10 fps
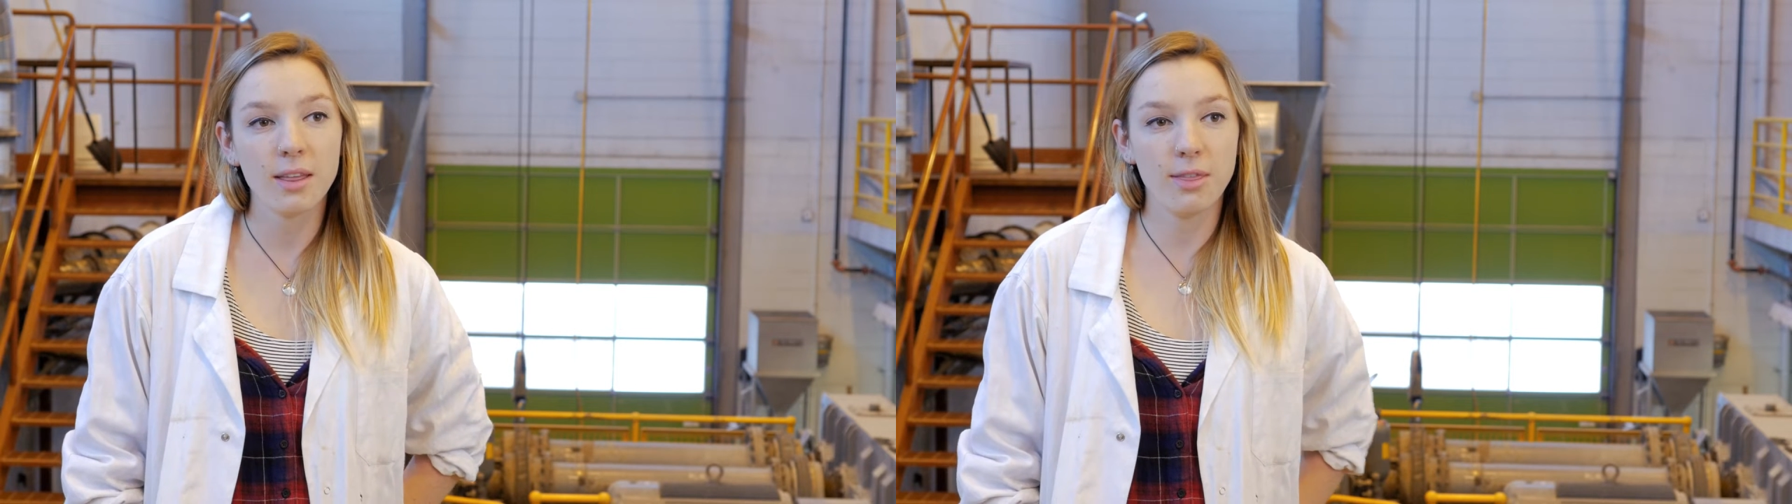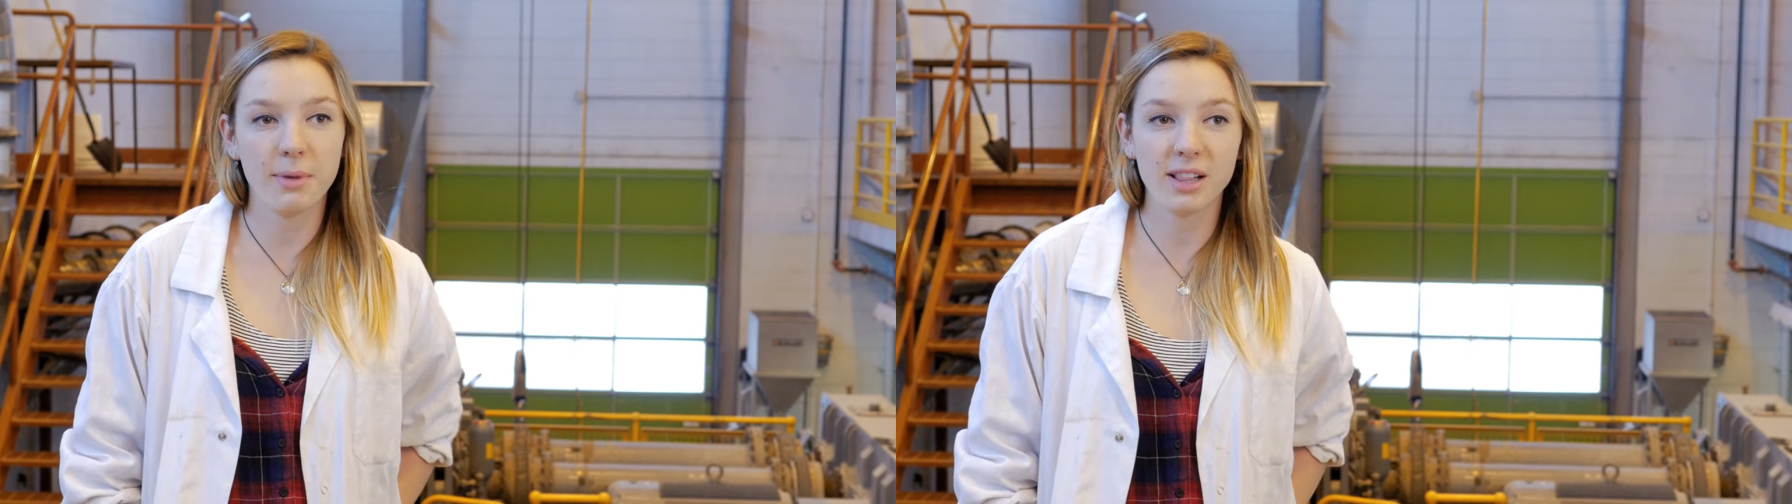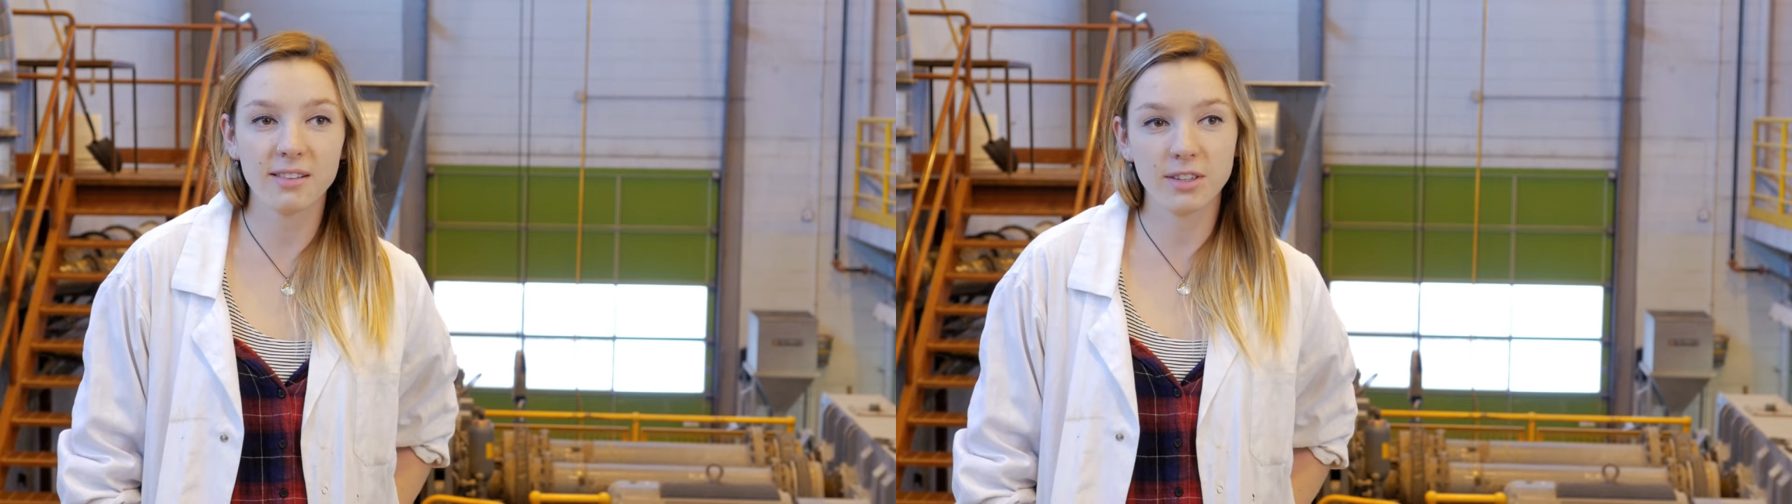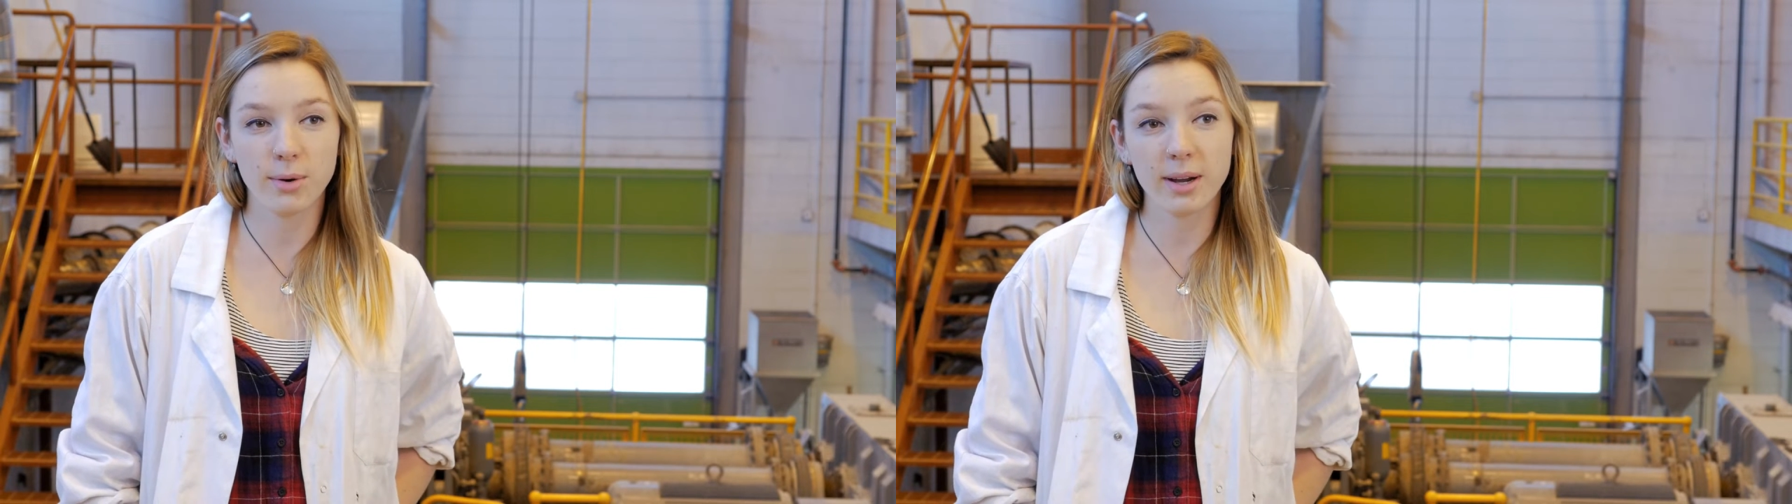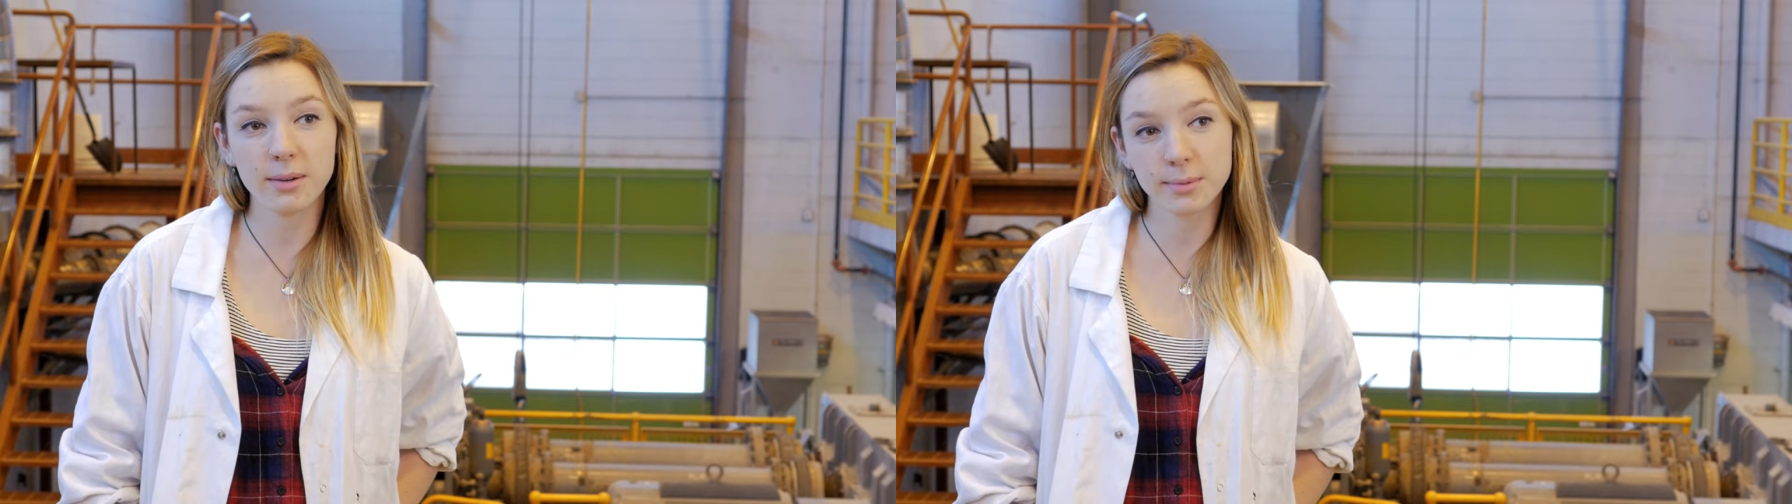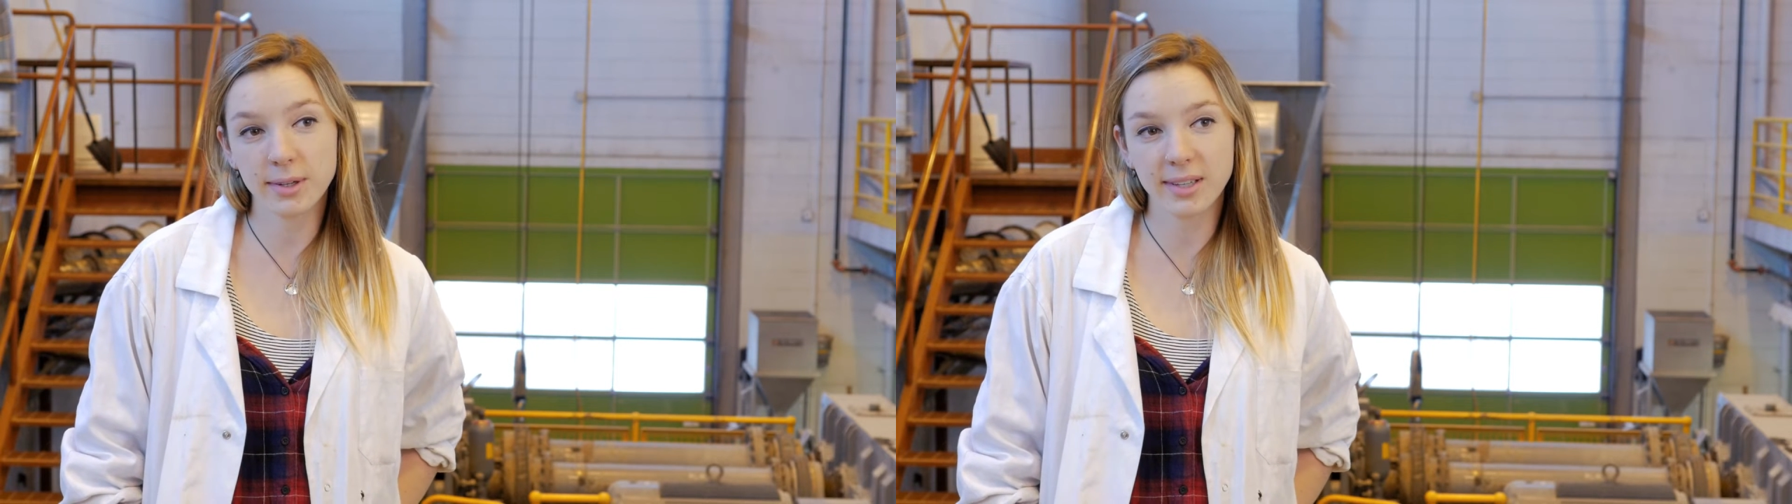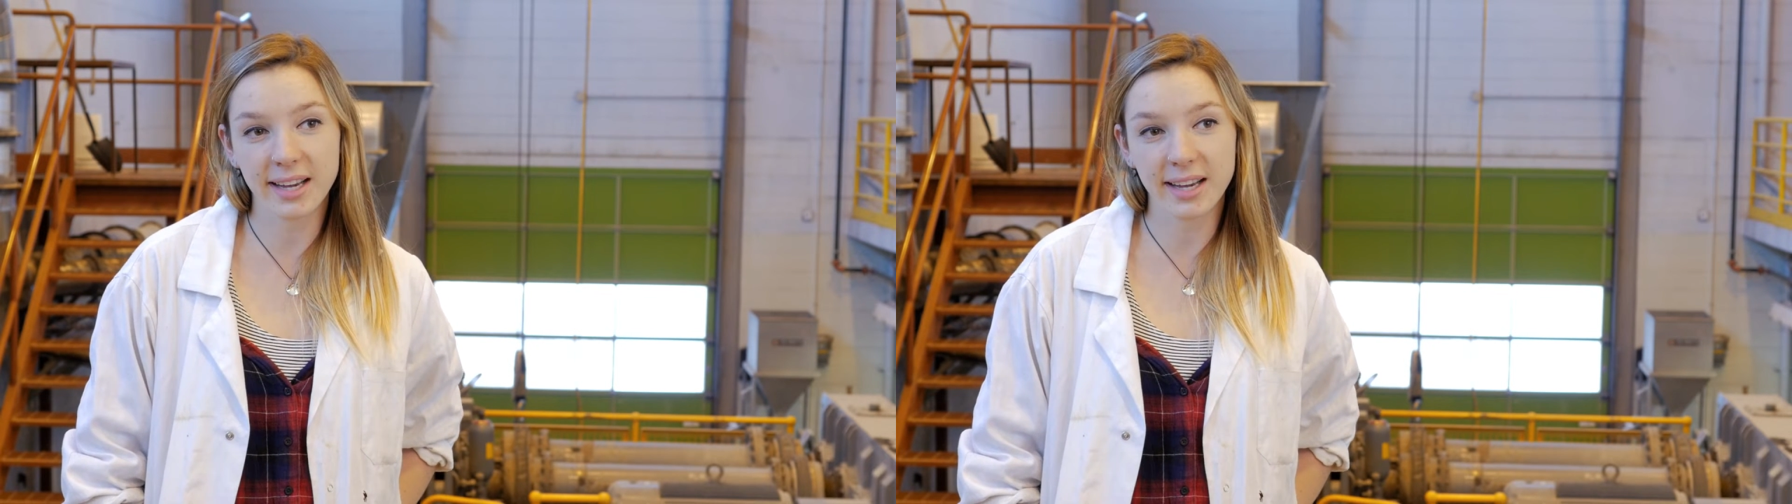the middle of nowhere, rural